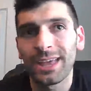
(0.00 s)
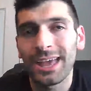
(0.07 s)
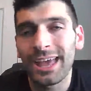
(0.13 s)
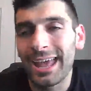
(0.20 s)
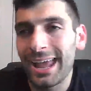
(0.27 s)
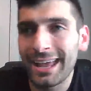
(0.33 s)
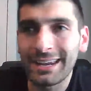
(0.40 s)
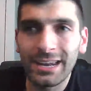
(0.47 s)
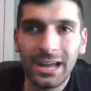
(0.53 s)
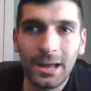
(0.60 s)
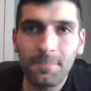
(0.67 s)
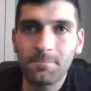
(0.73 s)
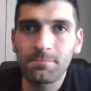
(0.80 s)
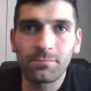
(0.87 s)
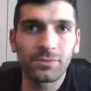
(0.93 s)
And,
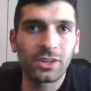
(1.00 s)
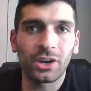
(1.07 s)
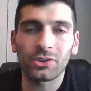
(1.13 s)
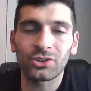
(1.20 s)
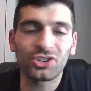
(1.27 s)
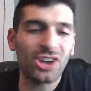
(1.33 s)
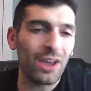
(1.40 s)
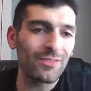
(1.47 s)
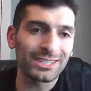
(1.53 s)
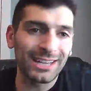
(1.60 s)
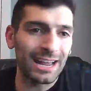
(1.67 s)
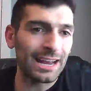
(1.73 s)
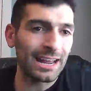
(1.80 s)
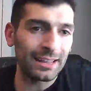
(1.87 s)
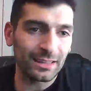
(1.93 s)
Chevy's
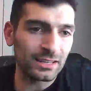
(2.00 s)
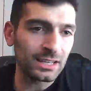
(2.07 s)
kind of, I think,